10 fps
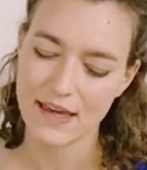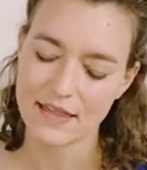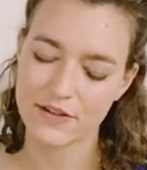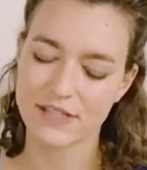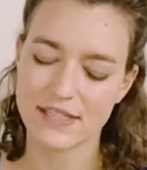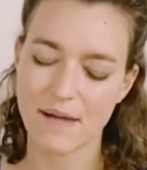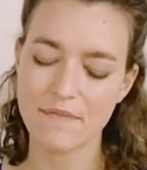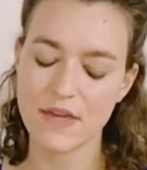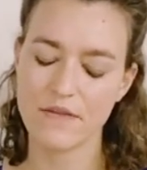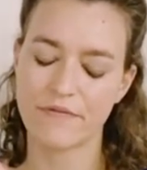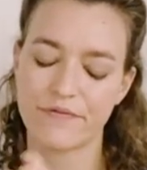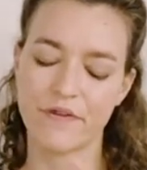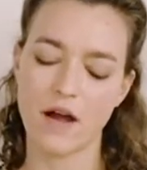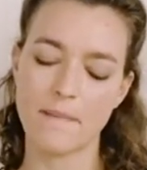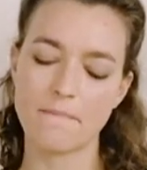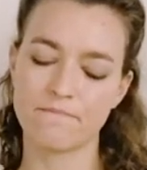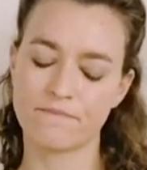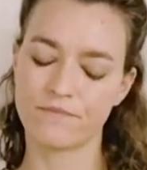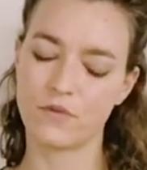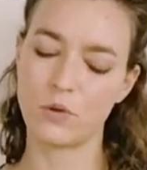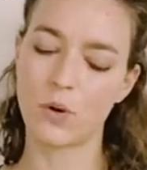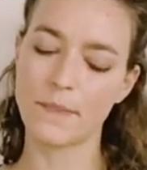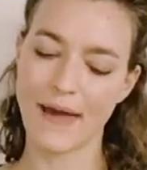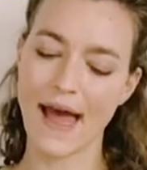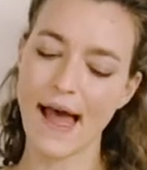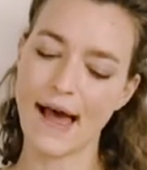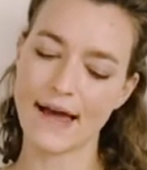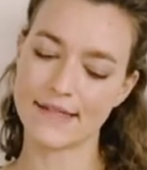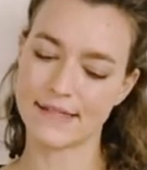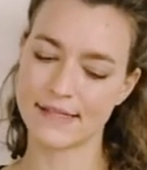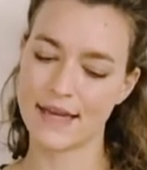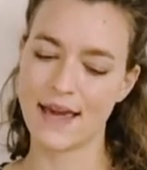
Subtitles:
there's something from your past.